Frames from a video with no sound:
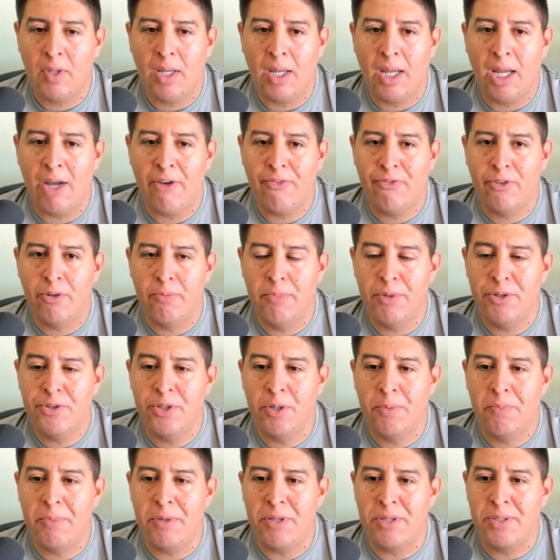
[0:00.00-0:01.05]
After
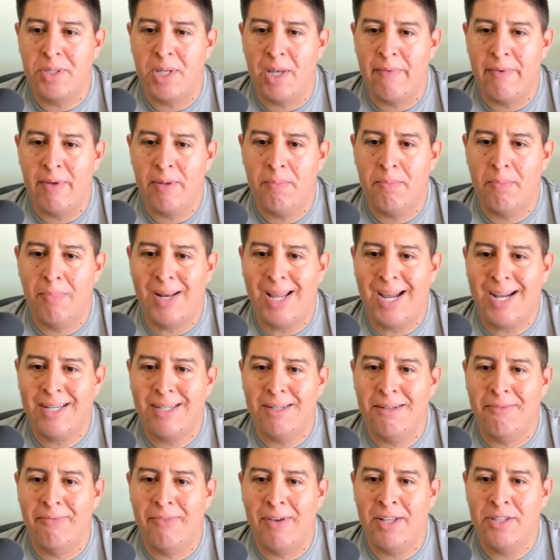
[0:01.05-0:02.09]
bishop b7, black
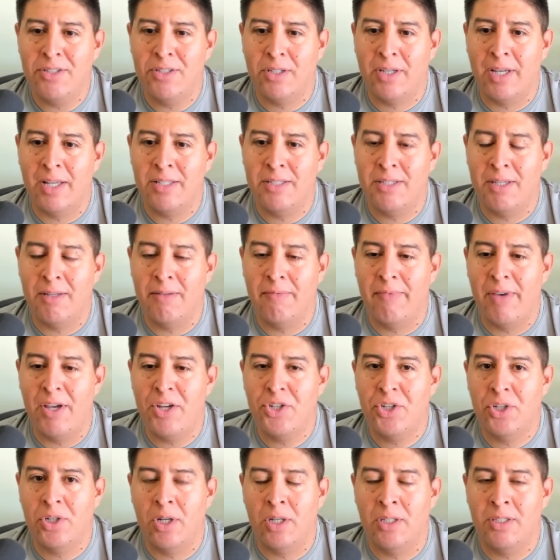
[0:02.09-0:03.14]
defends against the
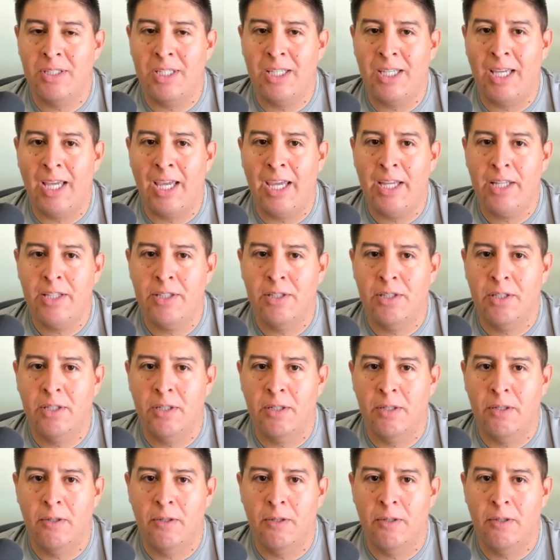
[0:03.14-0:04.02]
invasion on d8